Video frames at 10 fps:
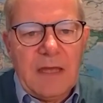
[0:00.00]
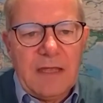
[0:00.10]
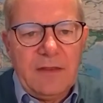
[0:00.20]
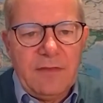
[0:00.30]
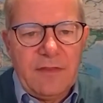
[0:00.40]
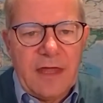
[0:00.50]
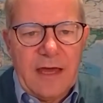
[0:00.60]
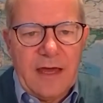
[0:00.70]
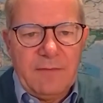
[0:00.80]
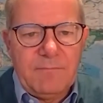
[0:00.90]
in
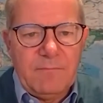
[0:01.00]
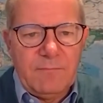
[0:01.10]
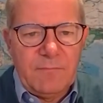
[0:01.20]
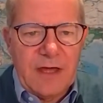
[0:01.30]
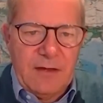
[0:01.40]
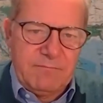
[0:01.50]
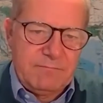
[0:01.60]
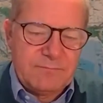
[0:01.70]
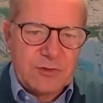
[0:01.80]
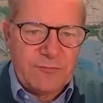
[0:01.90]
their
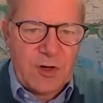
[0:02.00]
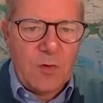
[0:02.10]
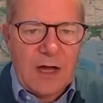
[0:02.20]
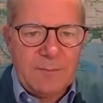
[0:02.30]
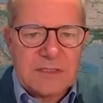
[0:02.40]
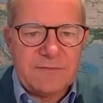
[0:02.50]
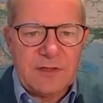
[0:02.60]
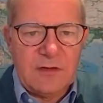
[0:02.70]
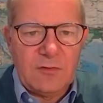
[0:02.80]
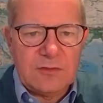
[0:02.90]
sort of requirements for
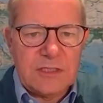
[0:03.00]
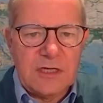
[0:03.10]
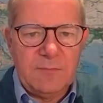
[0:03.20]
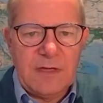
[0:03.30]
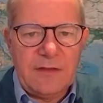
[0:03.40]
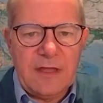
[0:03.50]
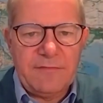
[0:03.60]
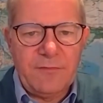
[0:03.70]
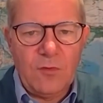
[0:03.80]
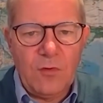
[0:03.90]
the long term. And
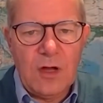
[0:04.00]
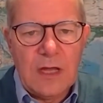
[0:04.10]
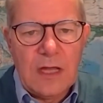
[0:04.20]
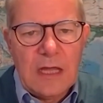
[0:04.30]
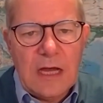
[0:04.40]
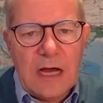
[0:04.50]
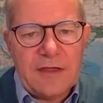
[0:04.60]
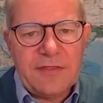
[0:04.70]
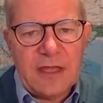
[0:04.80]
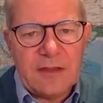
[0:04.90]
therefore, I
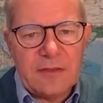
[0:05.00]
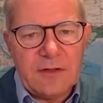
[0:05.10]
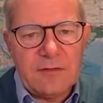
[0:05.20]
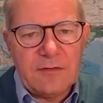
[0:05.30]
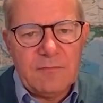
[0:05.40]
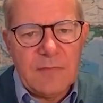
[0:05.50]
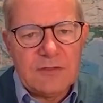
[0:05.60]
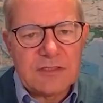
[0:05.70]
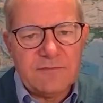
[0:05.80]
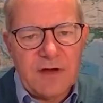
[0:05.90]
think that
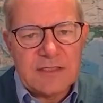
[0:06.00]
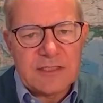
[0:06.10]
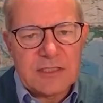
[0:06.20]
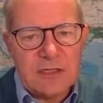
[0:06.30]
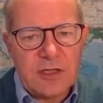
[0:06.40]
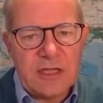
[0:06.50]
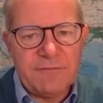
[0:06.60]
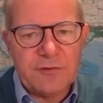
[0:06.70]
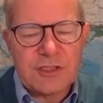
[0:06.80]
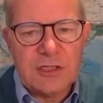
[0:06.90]
most advisors are looking
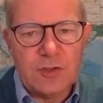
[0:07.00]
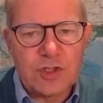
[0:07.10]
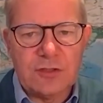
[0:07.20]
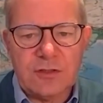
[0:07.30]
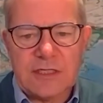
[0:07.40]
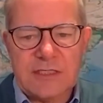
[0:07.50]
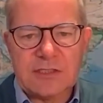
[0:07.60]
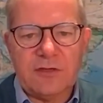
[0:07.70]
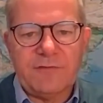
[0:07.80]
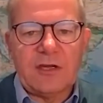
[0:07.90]
for a solution that is
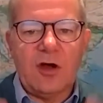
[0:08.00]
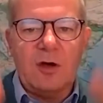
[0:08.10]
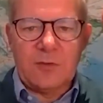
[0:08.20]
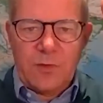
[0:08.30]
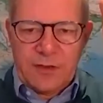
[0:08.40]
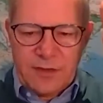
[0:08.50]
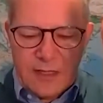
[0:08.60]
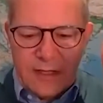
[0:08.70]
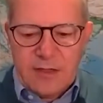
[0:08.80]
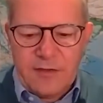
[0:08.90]
sort of in common with
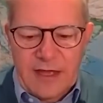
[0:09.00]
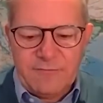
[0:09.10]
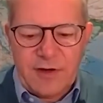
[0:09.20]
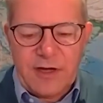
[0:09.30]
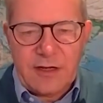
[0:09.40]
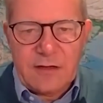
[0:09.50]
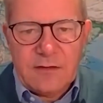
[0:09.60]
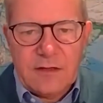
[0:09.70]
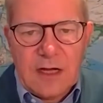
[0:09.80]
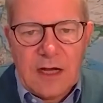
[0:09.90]
that very
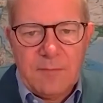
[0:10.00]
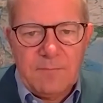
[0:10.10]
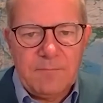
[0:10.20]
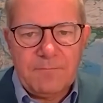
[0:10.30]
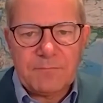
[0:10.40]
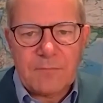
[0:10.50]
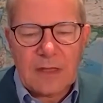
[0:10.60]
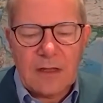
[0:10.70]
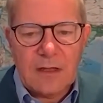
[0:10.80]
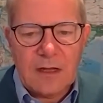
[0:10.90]

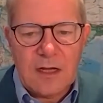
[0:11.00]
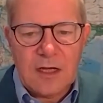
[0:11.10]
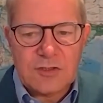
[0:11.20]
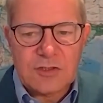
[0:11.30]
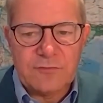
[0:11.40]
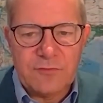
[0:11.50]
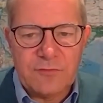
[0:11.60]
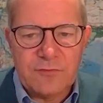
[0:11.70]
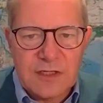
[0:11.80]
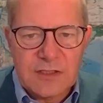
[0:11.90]
sort of
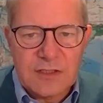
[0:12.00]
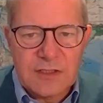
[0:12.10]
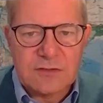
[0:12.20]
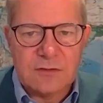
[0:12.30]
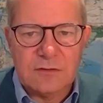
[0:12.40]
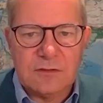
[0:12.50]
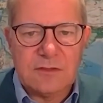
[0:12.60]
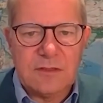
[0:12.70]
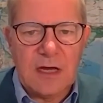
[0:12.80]
universal